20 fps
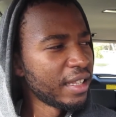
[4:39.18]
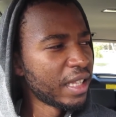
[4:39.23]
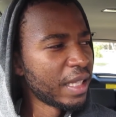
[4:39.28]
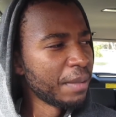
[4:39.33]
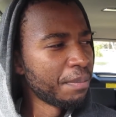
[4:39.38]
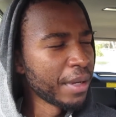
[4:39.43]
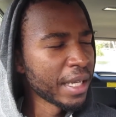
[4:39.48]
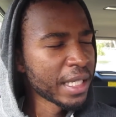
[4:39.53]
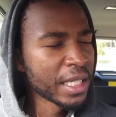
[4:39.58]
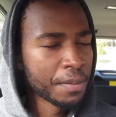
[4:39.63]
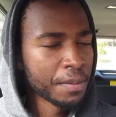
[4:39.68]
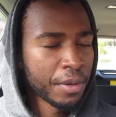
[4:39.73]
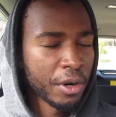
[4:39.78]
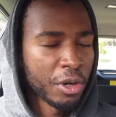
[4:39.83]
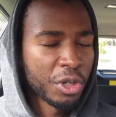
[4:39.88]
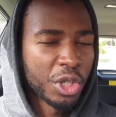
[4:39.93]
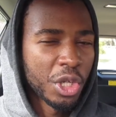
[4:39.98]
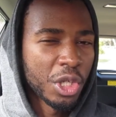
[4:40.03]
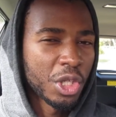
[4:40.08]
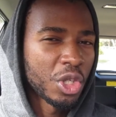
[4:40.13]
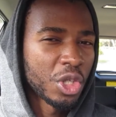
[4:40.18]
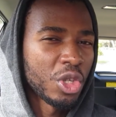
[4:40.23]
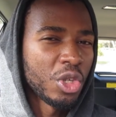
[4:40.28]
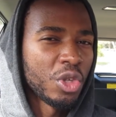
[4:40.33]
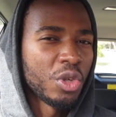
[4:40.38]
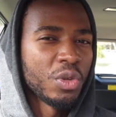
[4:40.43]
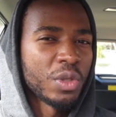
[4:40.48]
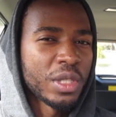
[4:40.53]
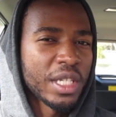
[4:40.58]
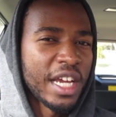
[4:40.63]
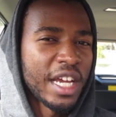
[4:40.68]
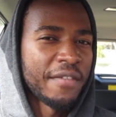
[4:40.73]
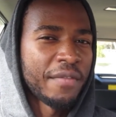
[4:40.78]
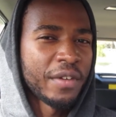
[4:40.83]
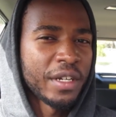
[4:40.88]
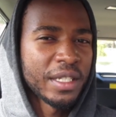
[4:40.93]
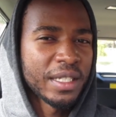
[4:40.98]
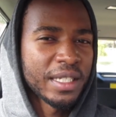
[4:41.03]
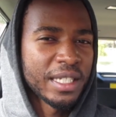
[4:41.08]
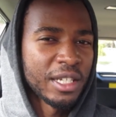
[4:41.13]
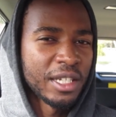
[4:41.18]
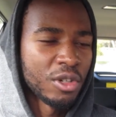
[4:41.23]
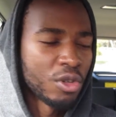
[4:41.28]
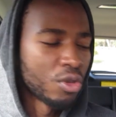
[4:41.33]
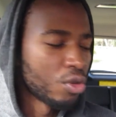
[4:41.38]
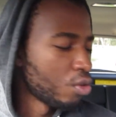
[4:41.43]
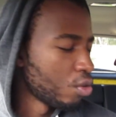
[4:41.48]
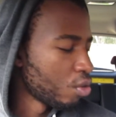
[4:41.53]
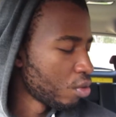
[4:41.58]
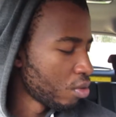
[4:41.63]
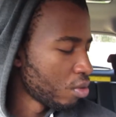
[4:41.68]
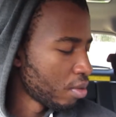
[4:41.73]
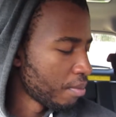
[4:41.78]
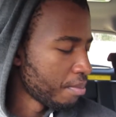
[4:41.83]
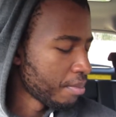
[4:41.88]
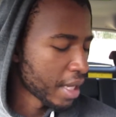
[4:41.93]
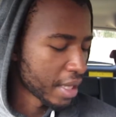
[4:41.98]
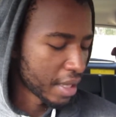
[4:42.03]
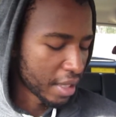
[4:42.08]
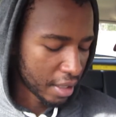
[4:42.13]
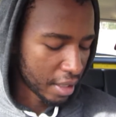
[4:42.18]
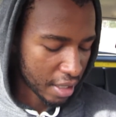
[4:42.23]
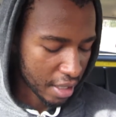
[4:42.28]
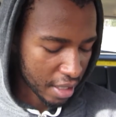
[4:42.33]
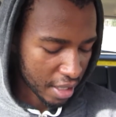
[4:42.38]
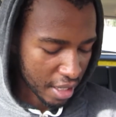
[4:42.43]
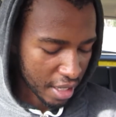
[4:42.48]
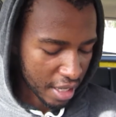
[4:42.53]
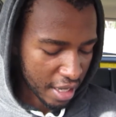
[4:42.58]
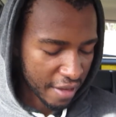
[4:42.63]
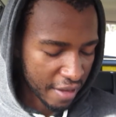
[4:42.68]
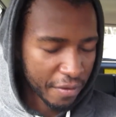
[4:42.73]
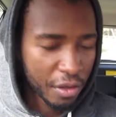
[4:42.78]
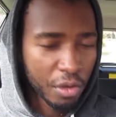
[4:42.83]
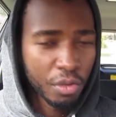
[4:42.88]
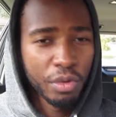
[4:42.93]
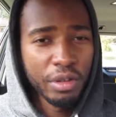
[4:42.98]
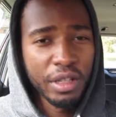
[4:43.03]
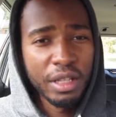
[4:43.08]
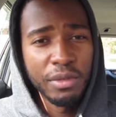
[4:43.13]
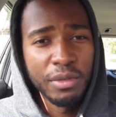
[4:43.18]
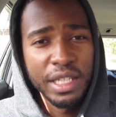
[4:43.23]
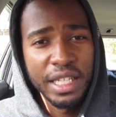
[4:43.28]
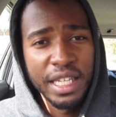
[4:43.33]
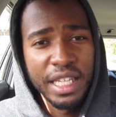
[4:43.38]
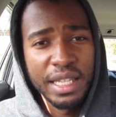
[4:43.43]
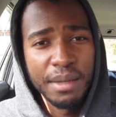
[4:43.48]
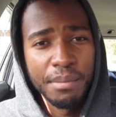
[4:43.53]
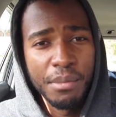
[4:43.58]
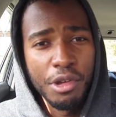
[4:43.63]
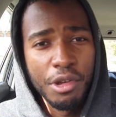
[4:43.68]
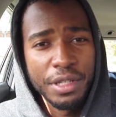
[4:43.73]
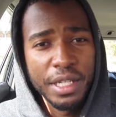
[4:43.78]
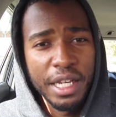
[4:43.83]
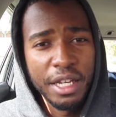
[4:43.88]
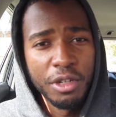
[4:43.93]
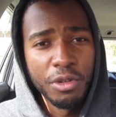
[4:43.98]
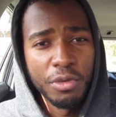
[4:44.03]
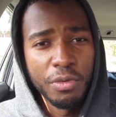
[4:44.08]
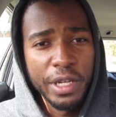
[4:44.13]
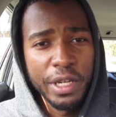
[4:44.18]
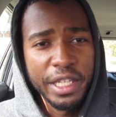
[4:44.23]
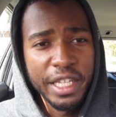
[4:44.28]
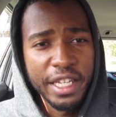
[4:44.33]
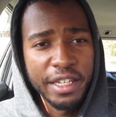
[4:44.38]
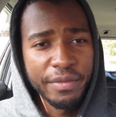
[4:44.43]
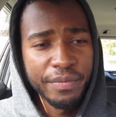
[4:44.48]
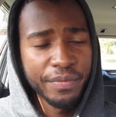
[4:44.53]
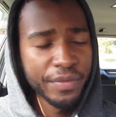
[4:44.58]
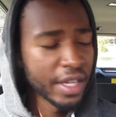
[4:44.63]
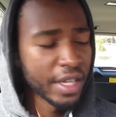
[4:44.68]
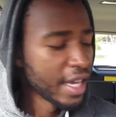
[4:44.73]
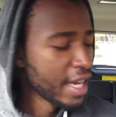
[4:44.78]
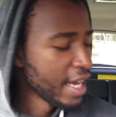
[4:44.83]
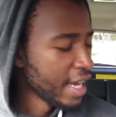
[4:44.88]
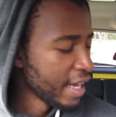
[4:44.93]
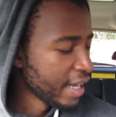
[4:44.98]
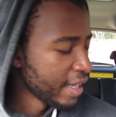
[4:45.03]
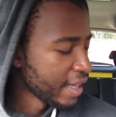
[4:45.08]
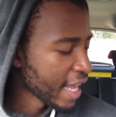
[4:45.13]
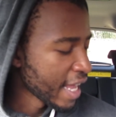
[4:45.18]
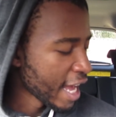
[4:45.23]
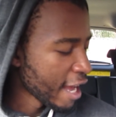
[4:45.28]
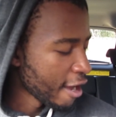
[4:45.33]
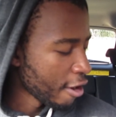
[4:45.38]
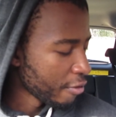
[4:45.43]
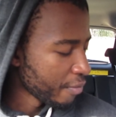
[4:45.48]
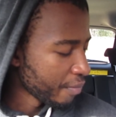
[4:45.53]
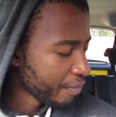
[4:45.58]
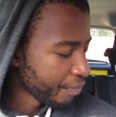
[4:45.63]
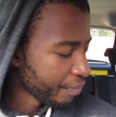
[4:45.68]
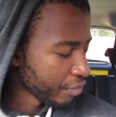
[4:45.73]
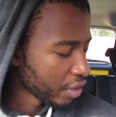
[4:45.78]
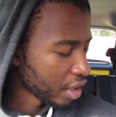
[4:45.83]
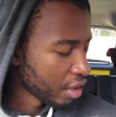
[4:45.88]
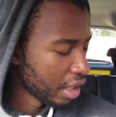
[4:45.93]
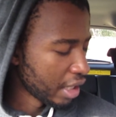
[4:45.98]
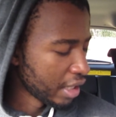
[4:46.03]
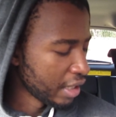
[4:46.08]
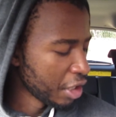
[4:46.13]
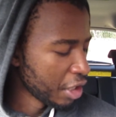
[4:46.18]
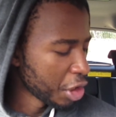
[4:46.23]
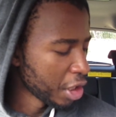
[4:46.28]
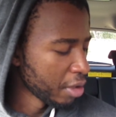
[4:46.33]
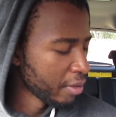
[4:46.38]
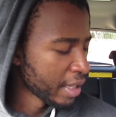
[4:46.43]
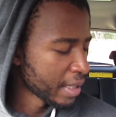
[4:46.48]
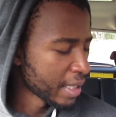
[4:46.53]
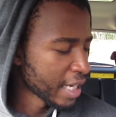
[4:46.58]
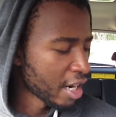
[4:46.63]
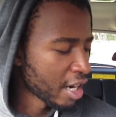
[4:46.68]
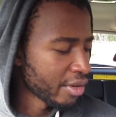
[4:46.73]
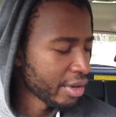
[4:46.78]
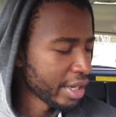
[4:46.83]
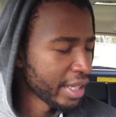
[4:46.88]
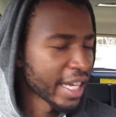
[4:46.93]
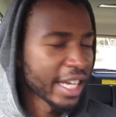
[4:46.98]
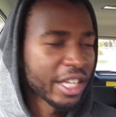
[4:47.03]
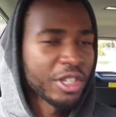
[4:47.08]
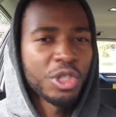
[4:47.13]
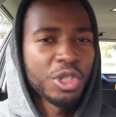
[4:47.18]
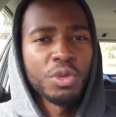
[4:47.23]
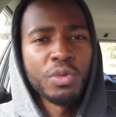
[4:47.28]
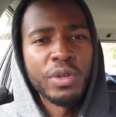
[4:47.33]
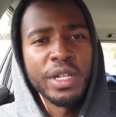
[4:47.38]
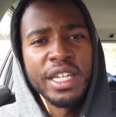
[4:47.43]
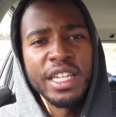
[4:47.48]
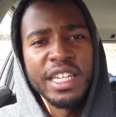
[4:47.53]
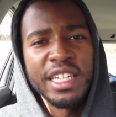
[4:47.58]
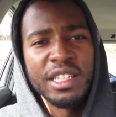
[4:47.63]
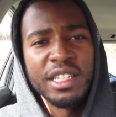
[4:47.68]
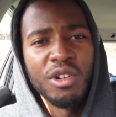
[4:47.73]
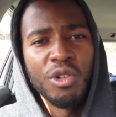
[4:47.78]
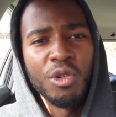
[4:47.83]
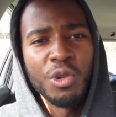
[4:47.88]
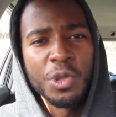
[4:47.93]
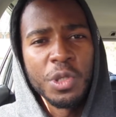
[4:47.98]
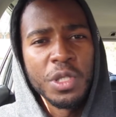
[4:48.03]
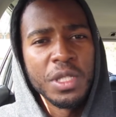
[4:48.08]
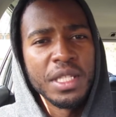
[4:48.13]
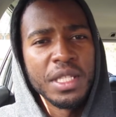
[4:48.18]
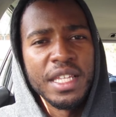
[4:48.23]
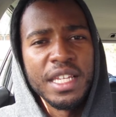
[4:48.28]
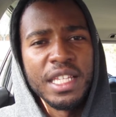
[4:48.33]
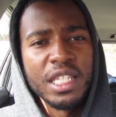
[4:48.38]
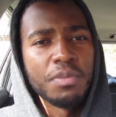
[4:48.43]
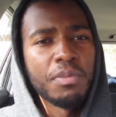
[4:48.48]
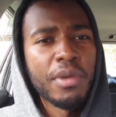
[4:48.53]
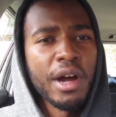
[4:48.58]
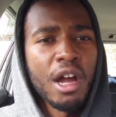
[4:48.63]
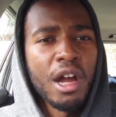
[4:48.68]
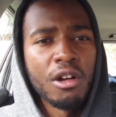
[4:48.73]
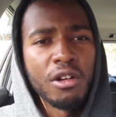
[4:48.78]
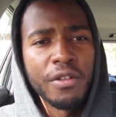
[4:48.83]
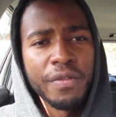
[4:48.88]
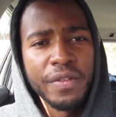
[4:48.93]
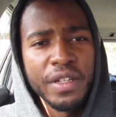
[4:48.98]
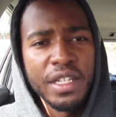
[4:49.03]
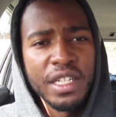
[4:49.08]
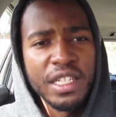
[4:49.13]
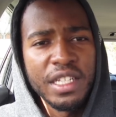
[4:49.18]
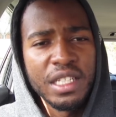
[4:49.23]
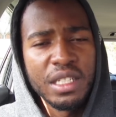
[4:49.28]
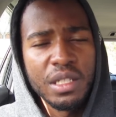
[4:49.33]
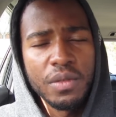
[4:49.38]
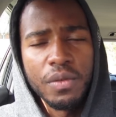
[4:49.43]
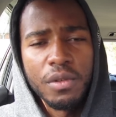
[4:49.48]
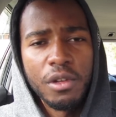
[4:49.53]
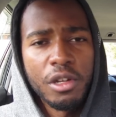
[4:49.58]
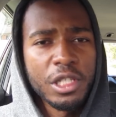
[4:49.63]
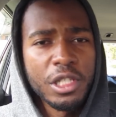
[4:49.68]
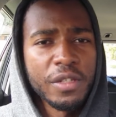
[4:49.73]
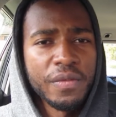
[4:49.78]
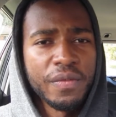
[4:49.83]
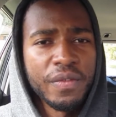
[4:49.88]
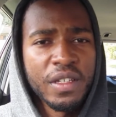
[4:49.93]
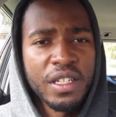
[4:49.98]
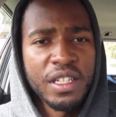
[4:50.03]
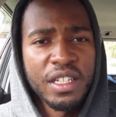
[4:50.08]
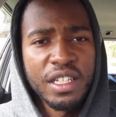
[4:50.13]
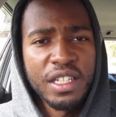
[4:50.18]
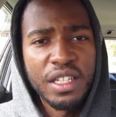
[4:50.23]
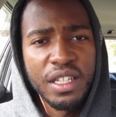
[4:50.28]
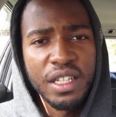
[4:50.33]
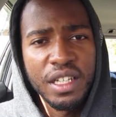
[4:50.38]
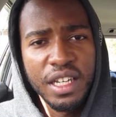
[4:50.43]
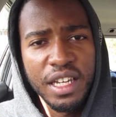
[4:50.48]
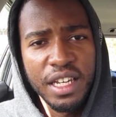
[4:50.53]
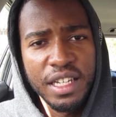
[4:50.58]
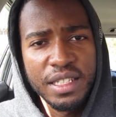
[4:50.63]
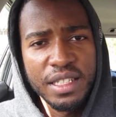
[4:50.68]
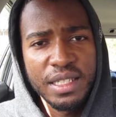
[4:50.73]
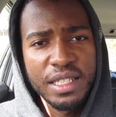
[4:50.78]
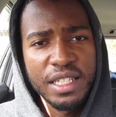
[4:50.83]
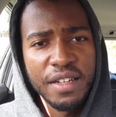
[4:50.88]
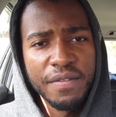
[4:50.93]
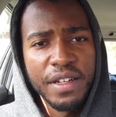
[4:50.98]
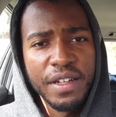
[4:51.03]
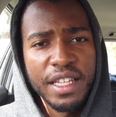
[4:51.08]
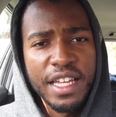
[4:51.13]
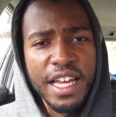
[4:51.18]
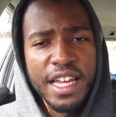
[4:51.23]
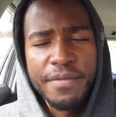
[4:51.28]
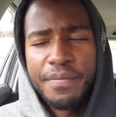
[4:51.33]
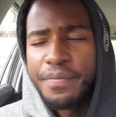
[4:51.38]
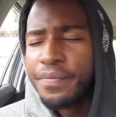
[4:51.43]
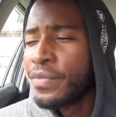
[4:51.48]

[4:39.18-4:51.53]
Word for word: The best approach is to use every single method if you really want to get the most out of your reading. Now, initially when I started reading, I used to read all sorts of things, biographies, philosophy, and stuff like that.